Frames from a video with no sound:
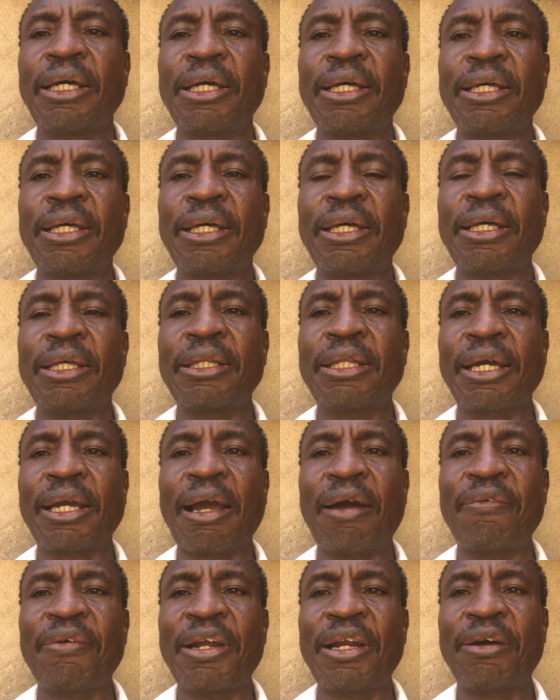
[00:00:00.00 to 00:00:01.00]
uh, the
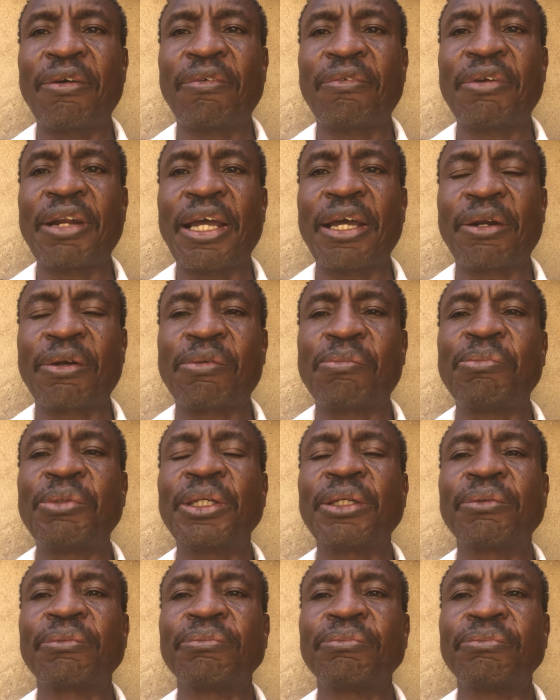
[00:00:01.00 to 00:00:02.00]
governor of Nairobi.
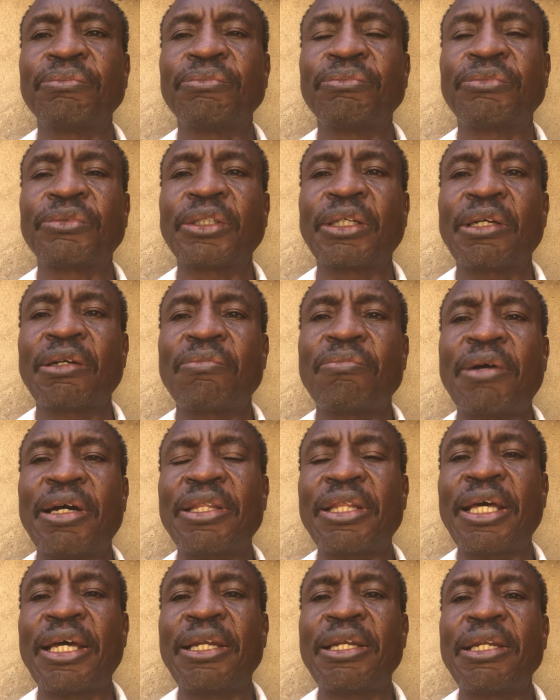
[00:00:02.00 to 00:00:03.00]

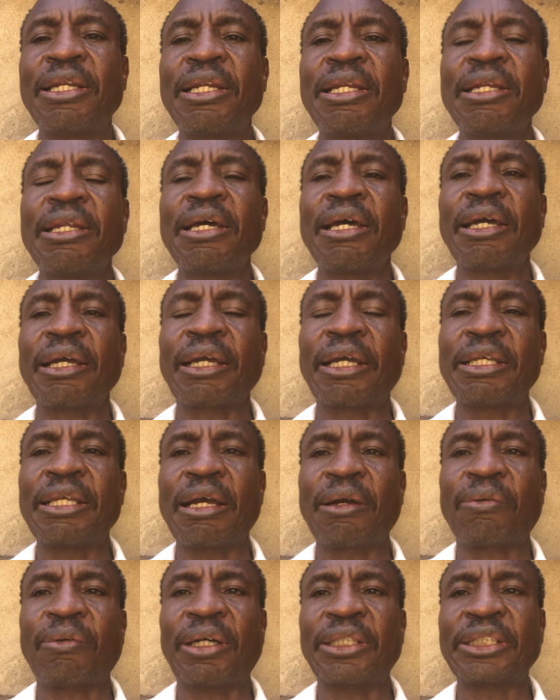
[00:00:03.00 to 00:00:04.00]
But then
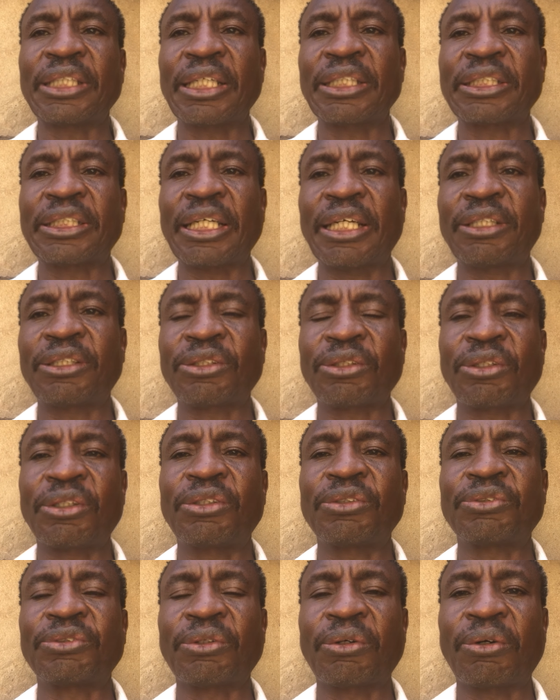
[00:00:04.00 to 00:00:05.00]
Kenya Kwanza
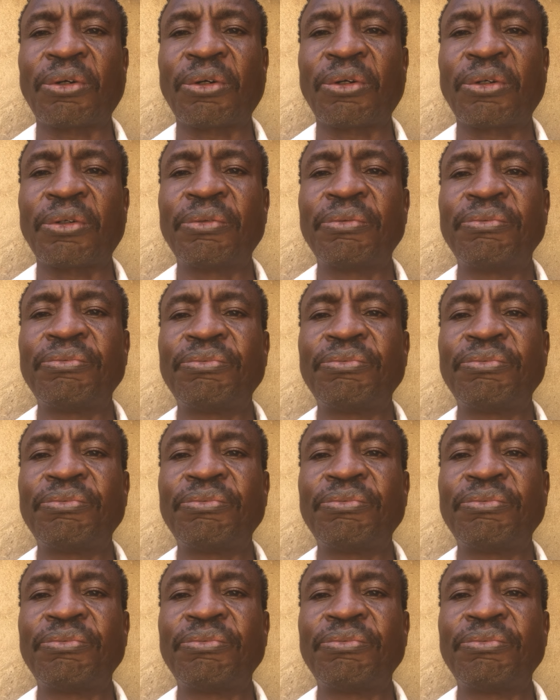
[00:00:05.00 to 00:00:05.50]
settled for